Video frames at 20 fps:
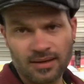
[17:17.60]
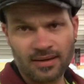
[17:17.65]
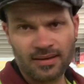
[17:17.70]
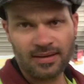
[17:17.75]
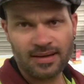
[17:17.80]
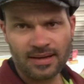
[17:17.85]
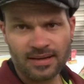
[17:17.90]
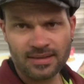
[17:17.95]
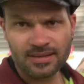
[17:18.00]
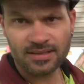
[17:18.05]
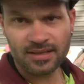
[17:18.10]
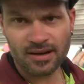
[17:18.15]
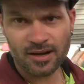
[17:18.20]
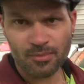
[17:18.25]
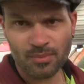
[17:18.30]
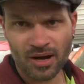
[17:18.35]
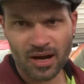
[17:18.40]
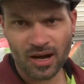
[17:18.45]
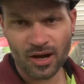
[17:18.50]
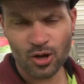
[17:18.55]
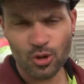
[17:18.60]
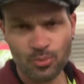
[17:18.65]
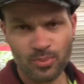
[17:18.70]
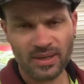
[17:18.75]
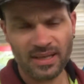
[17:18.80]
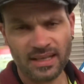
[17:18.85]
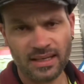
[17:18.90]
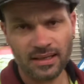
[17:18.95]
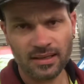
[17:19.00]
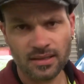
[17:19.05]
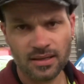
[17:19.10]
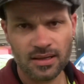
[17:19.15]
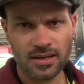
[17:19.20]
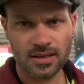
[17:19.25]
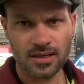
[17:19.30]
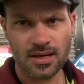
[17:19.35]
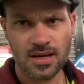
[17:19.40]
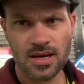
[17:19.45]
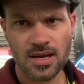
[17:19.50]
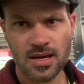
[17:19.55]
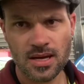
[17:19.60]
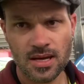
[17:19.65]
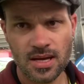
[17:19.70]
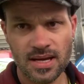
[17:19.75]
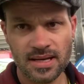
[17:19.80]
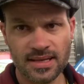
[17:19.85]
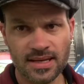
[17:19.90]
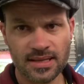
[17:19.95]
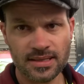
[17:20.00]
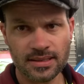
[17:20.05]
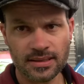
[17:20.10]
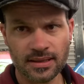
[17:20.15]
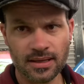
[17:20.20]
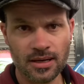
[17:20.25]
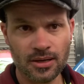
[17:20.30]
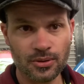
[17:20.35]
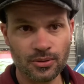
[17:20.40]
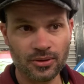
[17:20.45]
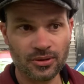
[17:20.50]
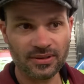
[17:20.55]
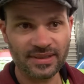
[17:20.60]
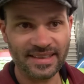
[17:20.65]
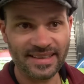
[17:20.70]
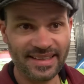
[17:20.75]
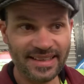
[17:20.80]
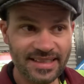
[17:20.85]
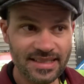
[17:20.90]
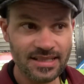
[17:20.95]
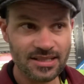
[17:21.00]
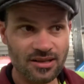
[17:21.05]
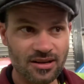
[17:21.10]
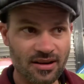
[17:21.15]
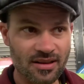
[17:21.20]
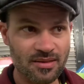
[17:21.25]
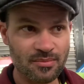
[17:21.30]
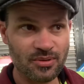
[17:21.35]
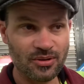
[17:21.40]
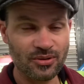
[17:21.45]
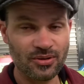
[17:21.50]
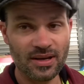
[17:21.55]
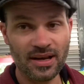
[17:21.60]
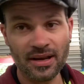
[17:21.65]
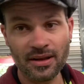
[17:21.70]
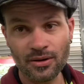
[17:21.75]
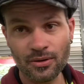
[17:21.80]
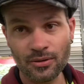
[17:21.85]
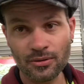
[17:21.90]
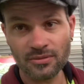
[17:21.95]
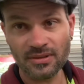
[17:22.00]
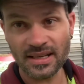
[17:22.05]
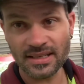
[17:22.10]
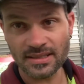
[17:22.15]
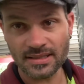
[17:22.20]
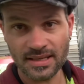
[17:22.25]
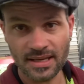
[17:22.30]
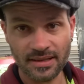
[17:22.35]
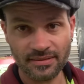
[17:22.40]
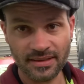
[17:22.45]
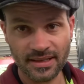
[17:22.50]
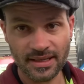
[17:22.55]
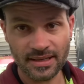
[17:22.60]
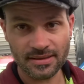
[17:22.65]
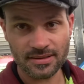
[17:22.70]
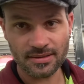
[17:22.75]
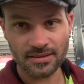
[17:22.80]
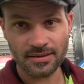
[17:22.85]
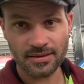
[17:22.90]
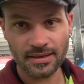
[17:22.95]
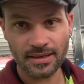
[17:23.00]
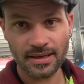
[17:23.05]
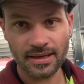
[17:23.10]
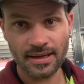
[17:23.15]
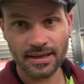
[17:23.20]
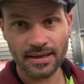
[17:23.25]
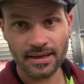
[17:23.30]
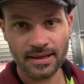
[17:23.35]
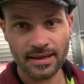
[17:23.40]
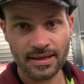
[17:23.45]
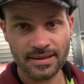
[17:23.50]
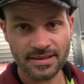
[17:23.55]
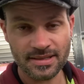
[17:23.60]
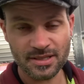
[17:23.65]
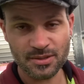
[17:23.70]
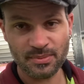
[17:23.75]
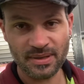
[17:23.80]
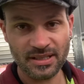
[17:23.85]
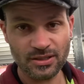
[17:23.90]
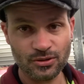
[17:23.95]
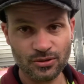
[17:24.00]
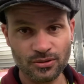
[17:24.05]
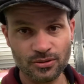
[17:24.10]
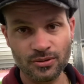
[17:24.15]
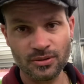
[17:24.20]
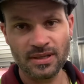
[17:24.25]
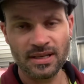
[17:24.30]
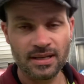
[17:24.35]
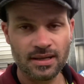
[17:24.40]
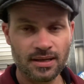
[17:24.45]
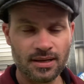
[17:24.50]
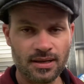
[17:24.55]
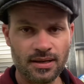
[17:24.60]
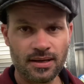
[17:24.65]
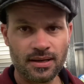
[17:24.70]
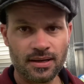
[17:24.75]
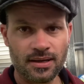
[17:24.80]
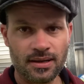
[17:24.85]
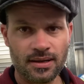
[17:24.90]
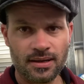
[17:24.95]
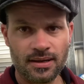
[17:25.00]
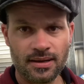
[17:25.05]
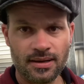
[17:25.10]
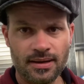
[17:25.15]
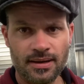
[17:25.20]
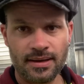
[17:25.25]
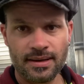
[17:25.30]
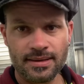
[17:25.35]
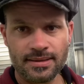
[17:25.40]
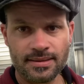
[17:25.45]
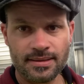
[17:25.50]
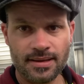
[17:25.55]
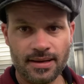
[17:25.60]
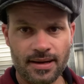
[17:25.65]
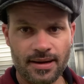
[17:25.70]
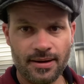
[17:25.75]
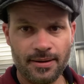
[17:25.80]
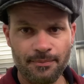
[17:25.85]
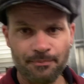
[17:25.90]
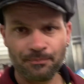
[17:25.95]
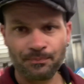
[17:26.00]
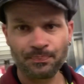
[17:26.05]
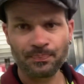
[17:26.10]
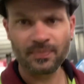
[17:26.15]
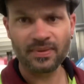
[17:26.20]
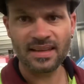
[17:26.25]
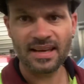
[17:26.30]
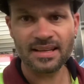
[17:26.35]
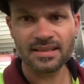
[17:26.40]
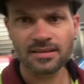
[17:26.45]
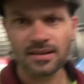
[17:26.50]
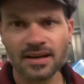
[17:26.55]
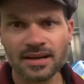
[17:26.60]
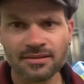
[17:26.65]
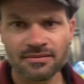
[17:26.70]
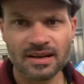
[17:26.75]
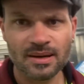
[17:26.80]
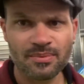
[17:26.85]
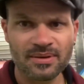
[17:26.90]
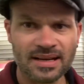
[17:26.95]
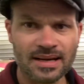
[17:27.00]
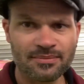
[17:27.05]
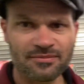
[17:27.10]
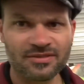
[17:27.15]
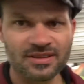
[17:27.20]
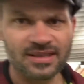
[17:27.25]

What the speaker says: So I'm hoping it doesn't go on the inside of the boot and it all runs down the outside as it's meant to. So that's going to wrap it up for this